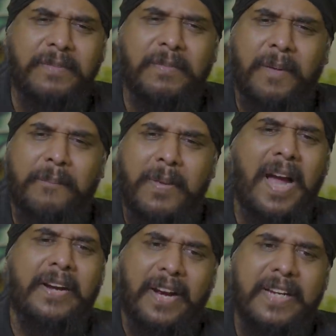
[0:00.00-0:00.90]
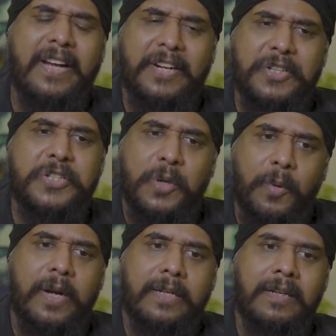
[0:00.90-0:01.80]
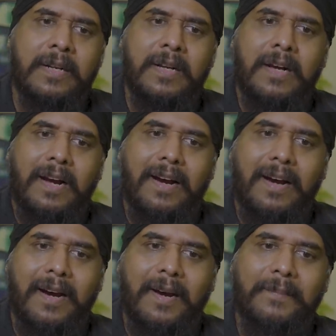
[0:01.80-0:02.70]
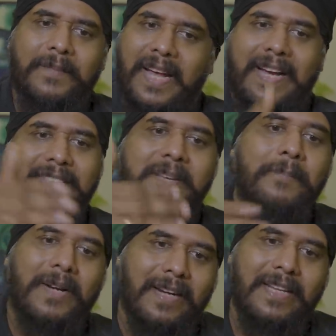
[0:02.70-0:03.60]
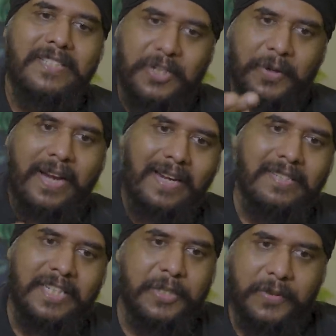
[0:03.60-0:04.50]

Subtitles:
a bad idea to show it like a simple list. You can actually do